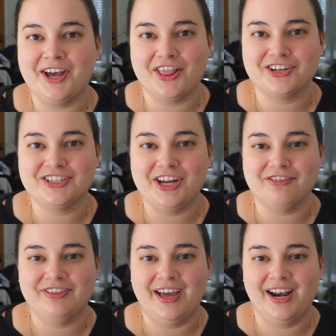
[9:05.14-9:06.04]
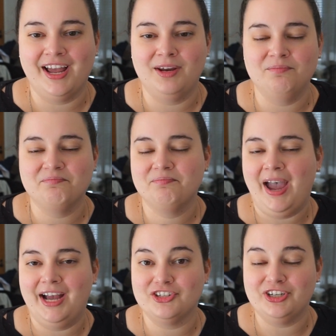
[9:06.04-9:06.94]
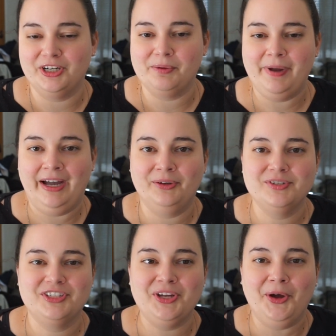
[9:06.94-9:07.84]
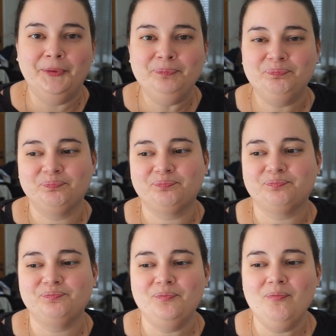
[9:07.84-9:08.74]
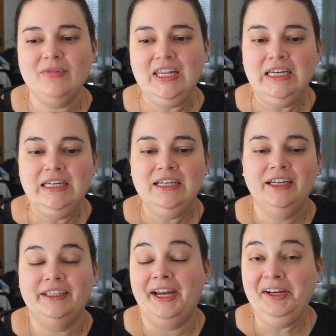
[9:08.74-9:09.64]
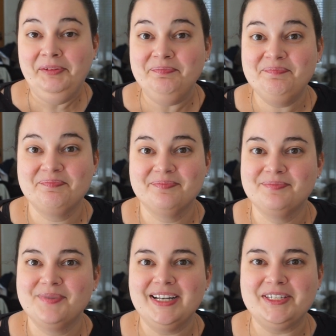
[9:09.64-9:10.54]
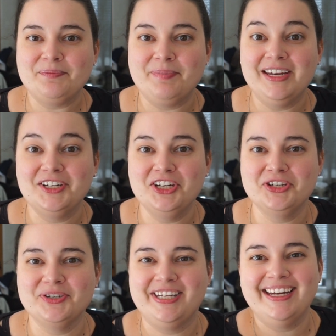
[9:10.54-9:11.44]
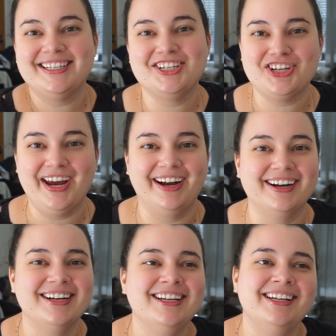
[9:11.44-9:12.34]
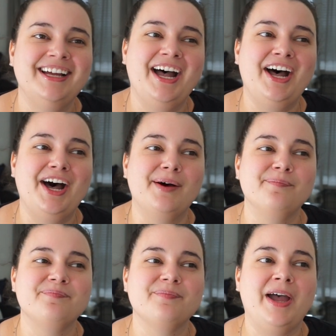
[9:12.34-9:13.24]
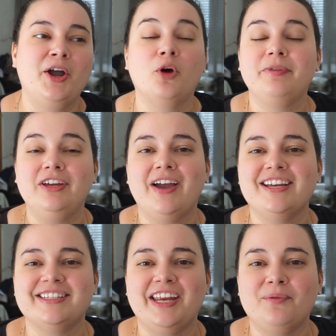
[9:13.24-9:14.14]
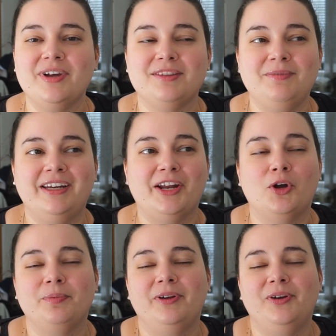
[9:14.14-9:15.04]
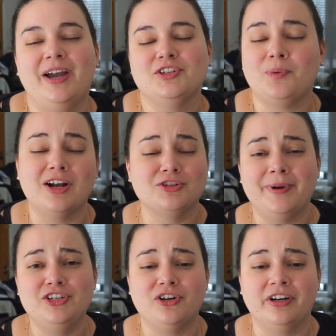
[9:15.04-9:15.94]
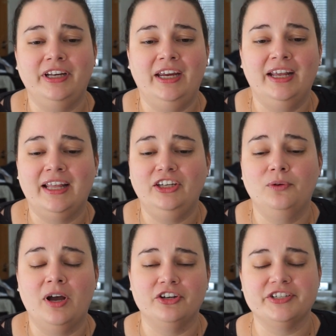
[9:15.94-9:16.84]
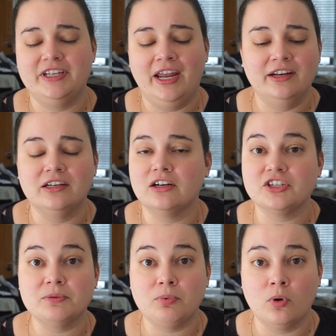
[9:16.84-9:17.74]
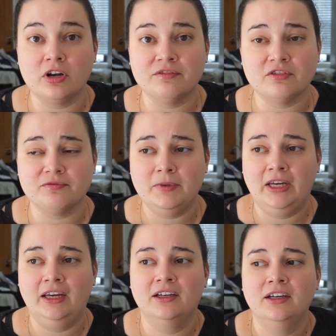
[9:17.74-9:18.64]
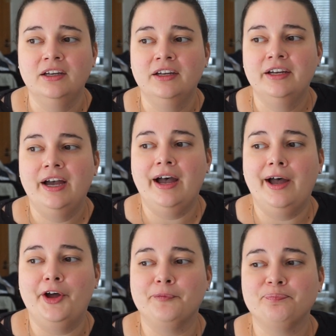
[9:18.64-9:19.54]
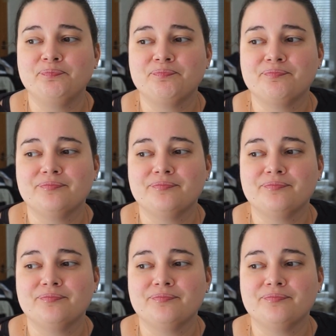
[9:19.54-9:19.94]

and other stuff that I'm passionate about. So yeah, it's big news to share. Um, I hope that you guys stay with me, and I hope that you guys watch my journey and that you understand and are supportive of me. Um,